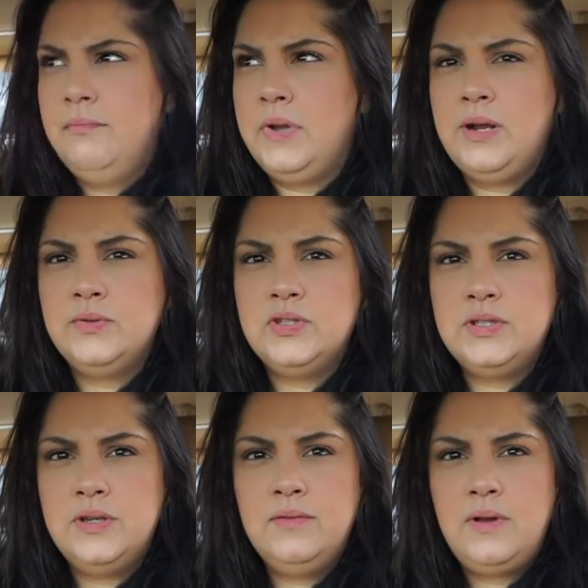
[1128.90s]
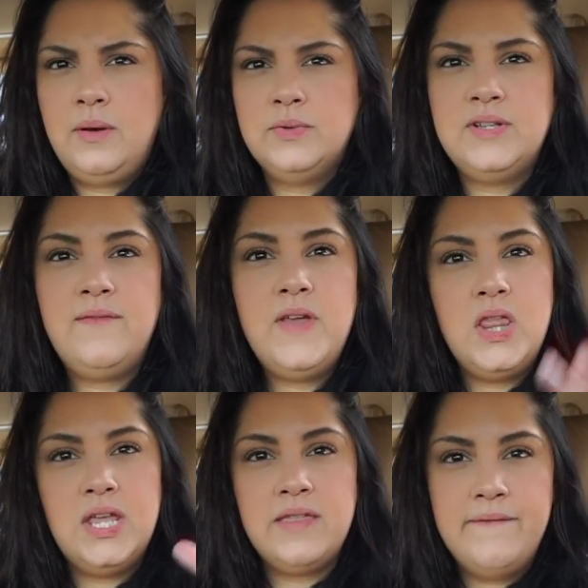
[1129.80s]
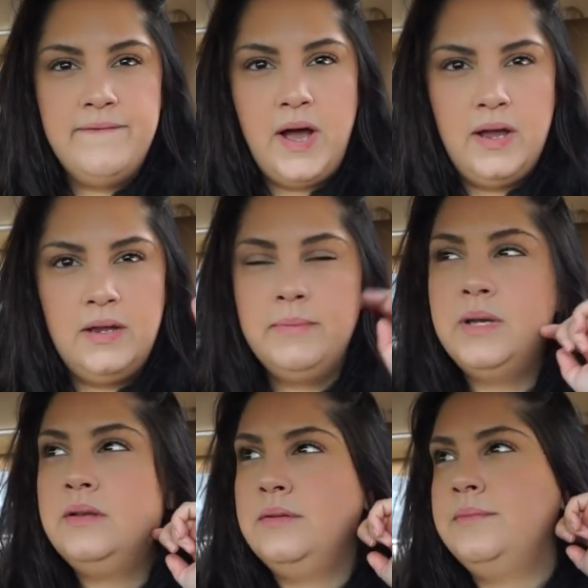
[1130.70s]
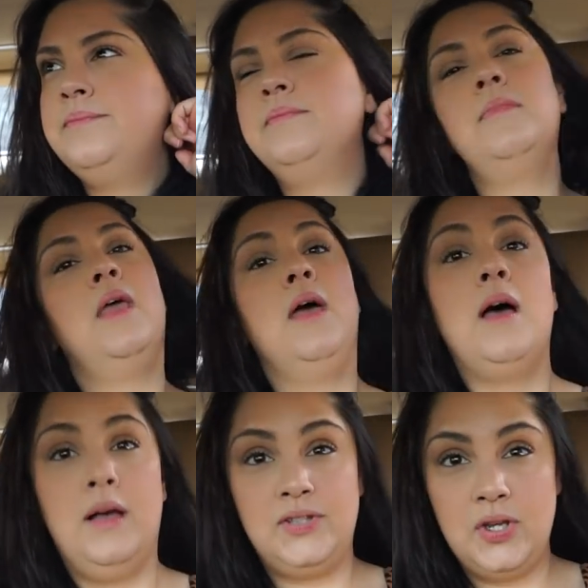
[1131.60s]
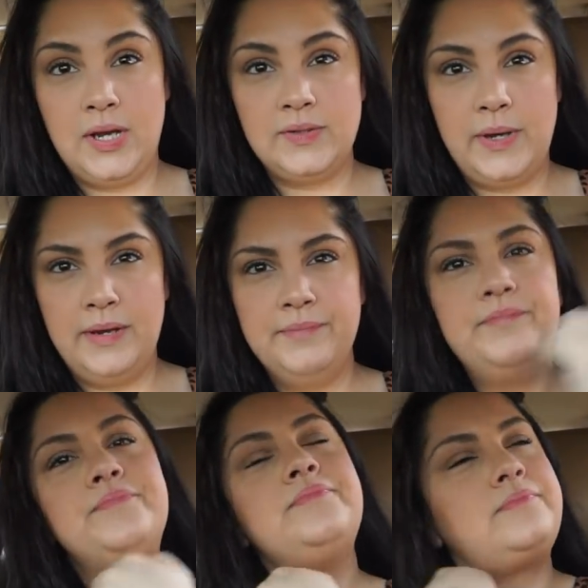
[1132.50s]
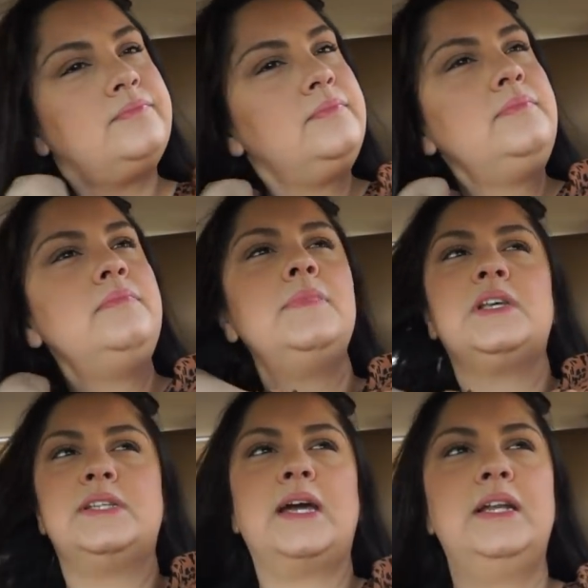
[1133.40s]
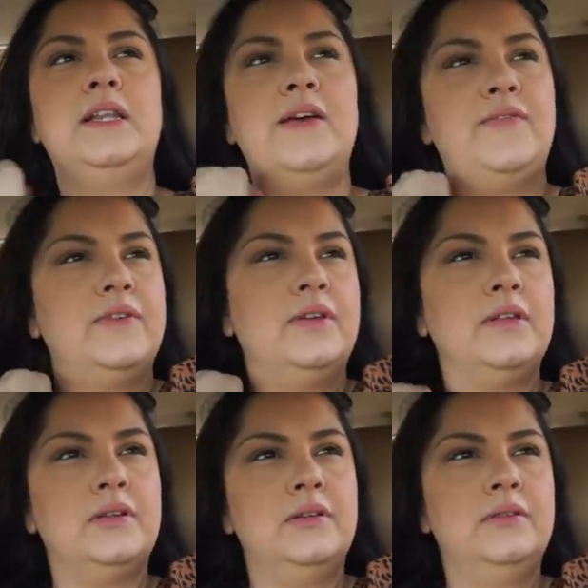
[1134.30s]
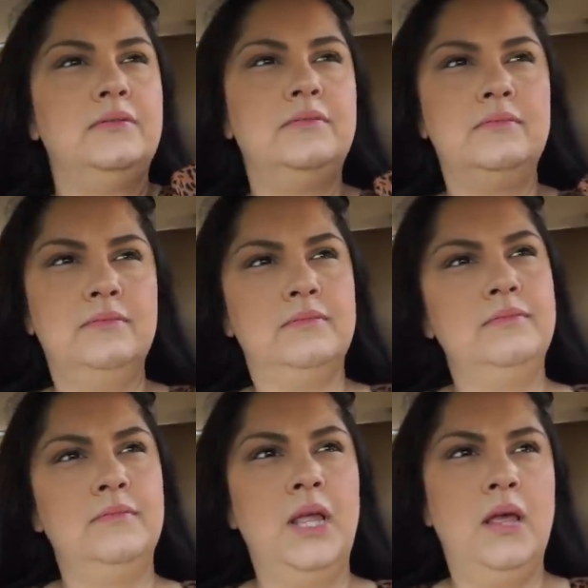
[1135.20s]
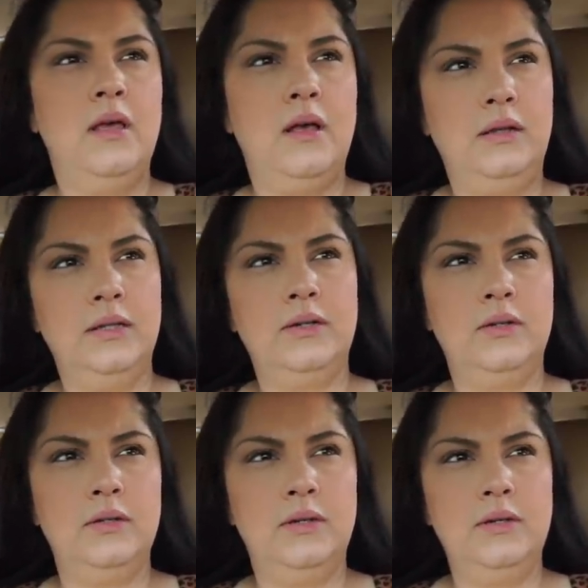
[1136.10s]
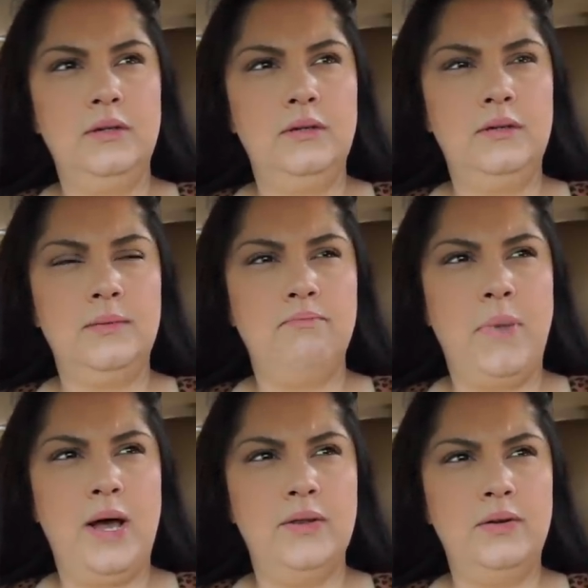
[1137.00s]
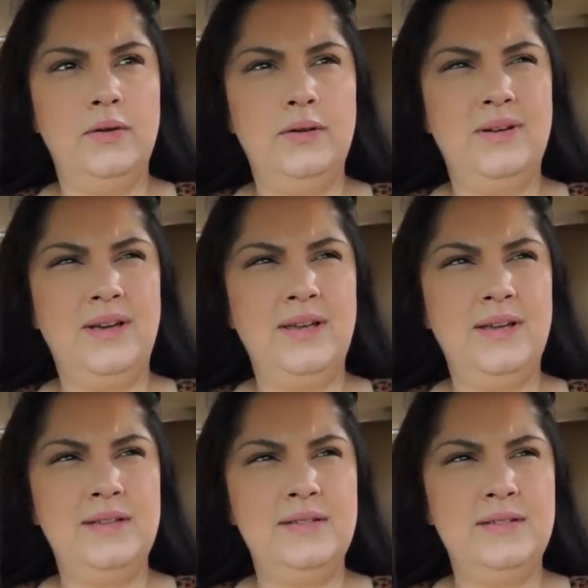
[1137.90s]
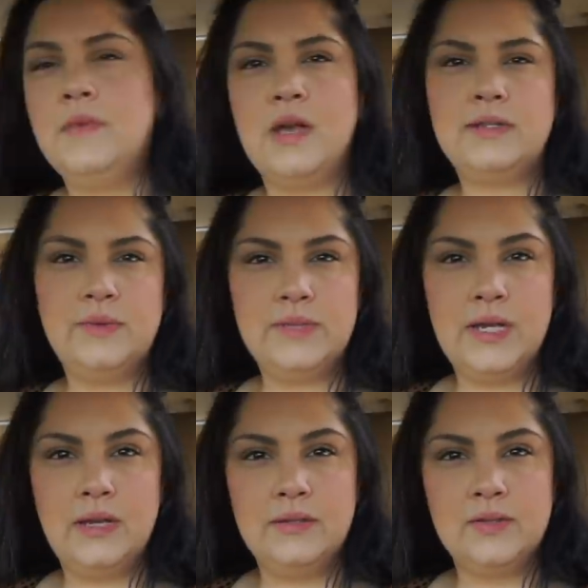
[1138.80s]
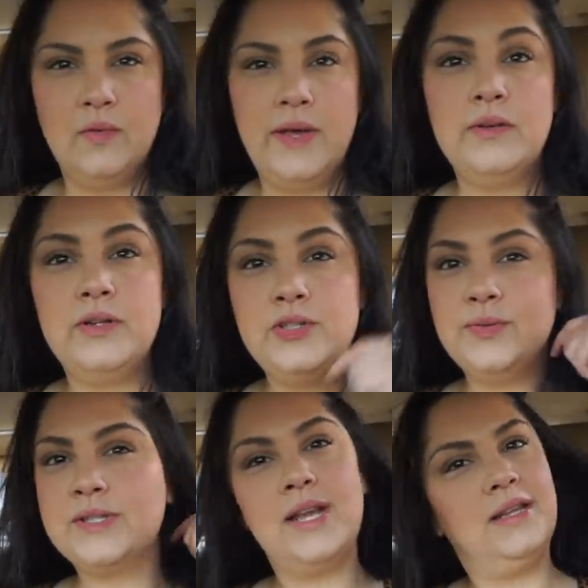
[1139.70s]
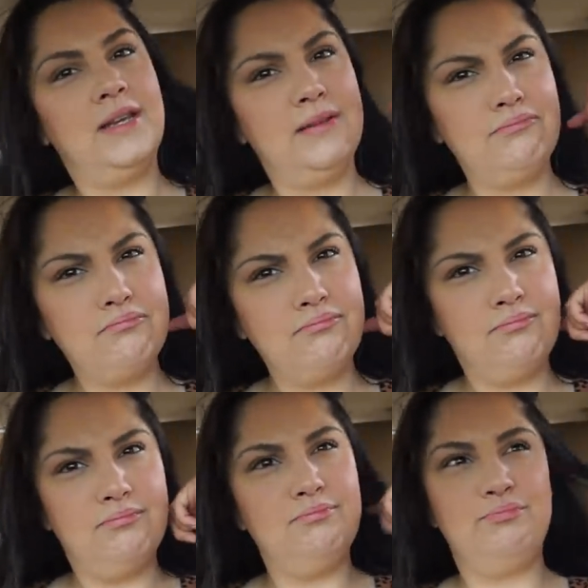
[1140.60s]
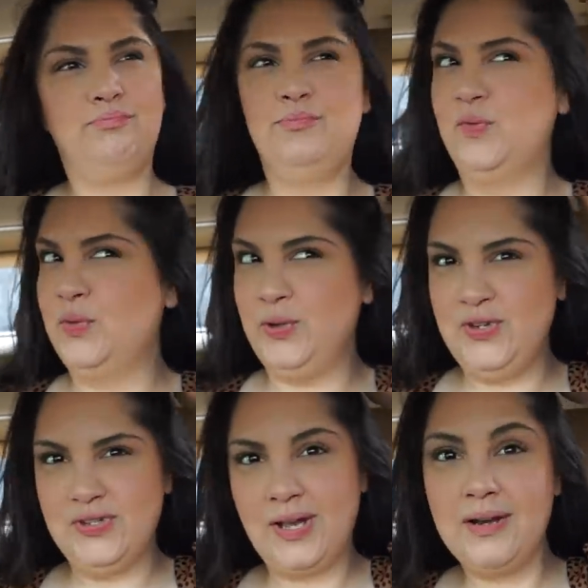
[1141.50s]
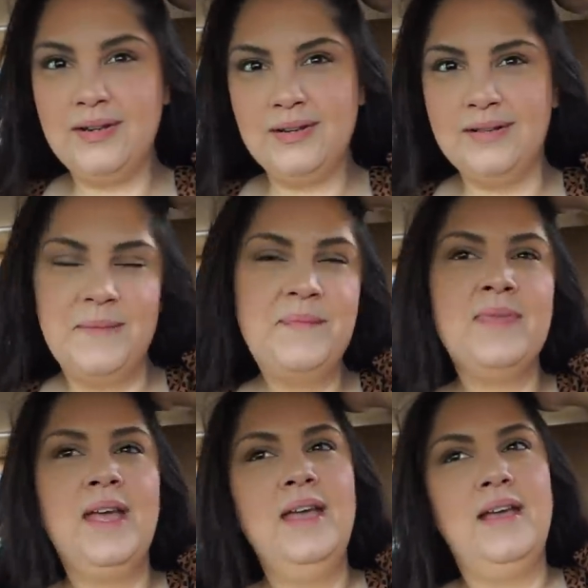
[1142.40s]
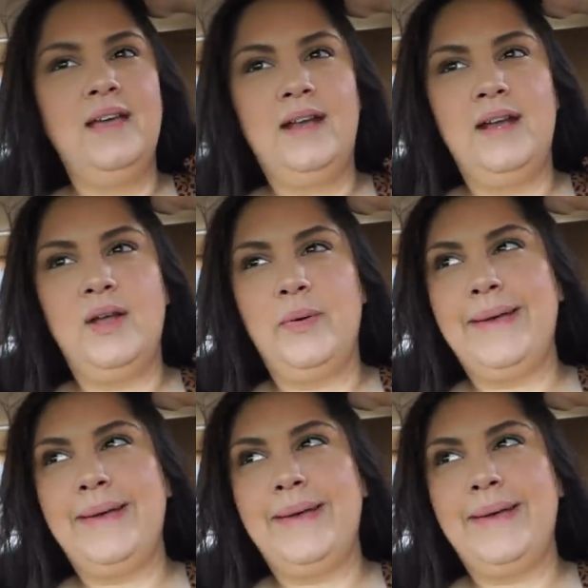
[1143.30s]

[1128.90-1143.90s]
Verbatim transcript: but I was just I wasn't feeling the vibe. I'll tell you guys why. Because I kind of left a little, a little bothered, I guess. Yeah, because I was like, let's go Valerie. She was kind of like, mm, we just got here. And I know,